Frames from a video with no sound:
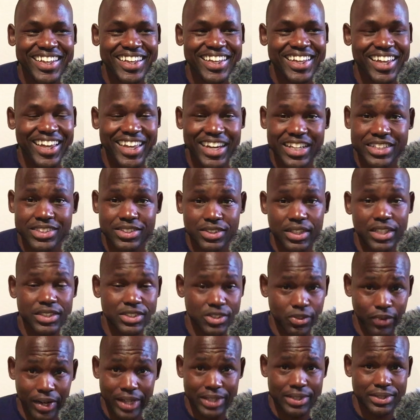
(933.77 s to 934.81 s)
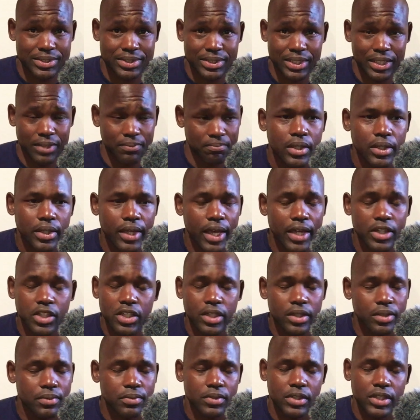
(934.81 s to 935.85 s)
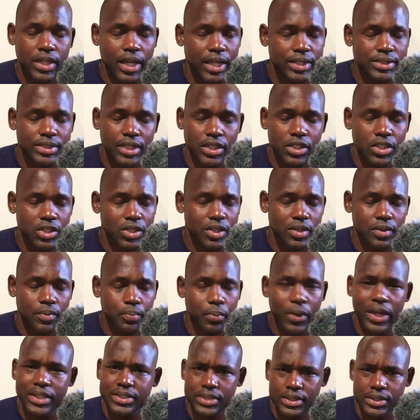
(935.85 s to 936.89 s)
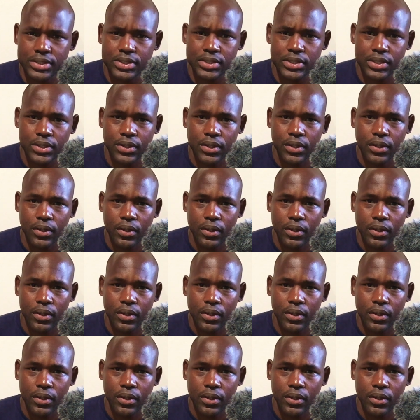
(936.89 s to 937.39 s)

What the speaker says: And it's great to see. Yeah, she has such presence.